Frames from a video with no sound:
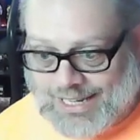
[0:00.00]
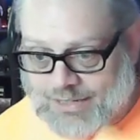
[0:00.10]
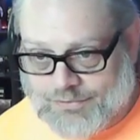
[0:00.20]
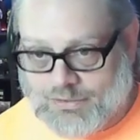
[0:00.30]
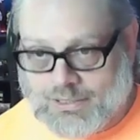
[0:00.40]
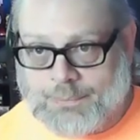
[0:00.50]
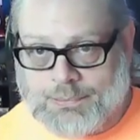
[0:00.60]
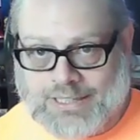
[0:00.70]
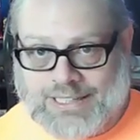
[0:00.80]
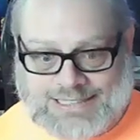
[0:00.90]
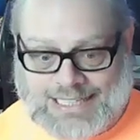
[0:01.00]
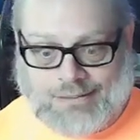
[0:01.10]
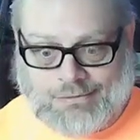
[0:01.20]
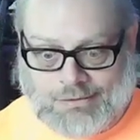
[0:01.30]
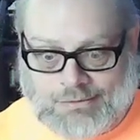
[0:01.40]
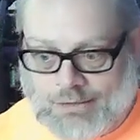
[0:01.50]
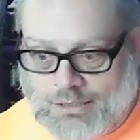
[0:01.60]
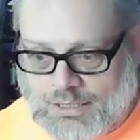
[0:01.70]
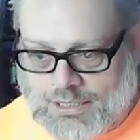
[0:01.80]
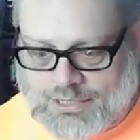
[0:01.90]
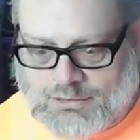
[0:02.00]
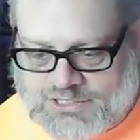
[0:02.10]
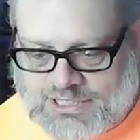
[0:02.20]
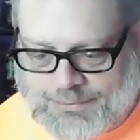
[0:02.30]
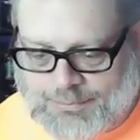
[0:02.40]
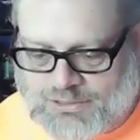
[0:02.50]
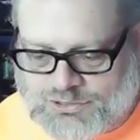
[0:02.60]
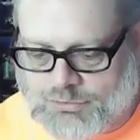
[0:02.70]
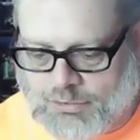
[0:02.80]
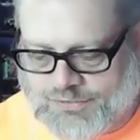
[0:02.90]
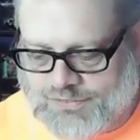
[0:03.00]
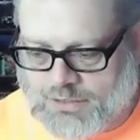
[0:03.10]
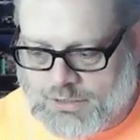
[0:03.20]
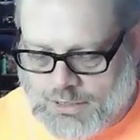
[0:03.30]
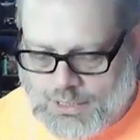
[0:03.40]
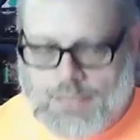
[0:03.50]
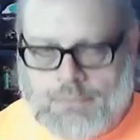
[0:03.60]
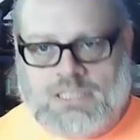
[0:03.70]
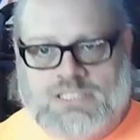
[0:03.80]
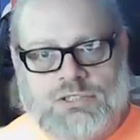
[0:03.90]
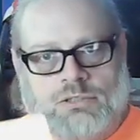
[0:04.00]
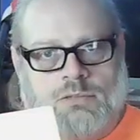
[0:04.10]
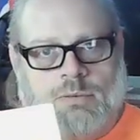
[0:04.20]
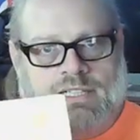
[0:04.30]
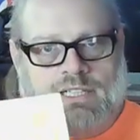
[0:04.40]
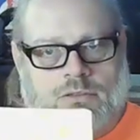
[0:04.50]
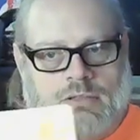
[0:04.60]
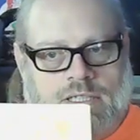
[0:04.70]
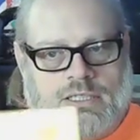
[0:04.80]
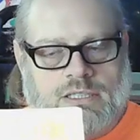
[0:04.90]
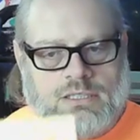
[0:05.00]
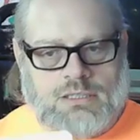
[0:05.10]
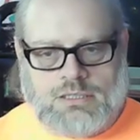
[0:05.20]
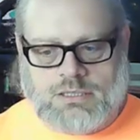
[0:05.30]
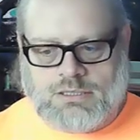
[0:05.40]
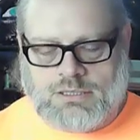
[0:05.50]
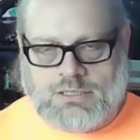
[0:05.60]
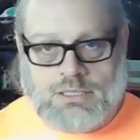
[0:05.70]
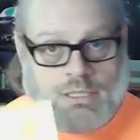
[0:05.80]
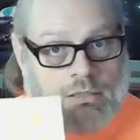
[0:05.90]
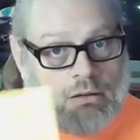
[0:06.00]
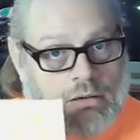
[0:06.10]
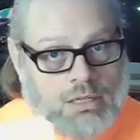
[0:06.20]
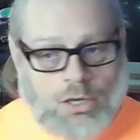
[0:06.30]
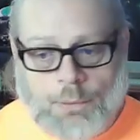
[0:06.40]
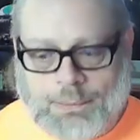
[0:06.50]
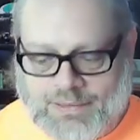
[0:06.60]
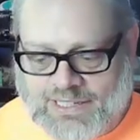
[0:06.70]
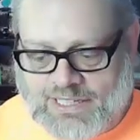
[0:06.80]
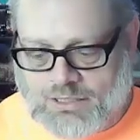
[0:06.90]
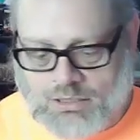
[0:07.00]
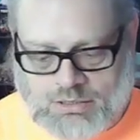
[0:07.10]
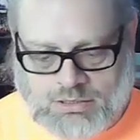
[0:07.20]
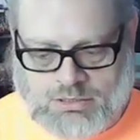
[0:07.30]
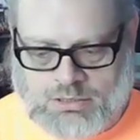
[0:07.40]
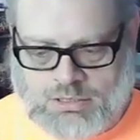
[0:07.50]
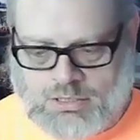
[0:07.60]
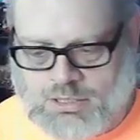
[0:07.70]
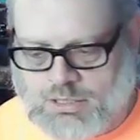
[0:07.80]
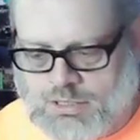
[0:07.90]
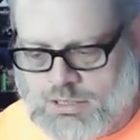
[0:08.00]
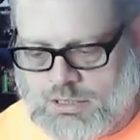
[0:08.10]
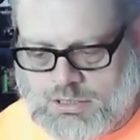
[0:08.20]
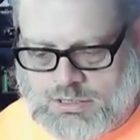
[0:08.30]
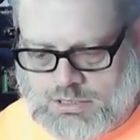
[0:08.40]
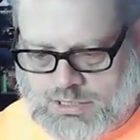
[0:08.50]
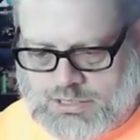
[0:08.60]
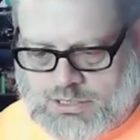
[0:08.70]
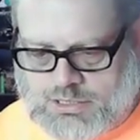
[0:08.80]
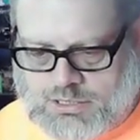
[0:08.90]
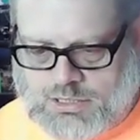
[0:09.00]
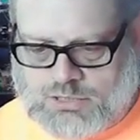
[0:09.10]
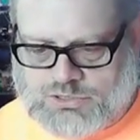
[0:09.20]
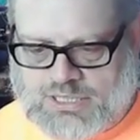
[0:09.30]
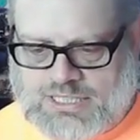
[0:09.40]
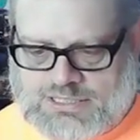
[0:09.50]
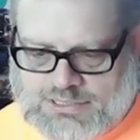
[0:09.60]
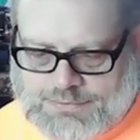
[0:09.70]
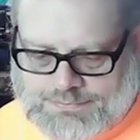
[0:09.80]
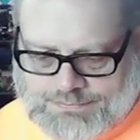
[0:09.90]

had it for a couple days. I don't know. I don't check the mail too often. let's do a quick little uh, opening here, and uh, I'll try not to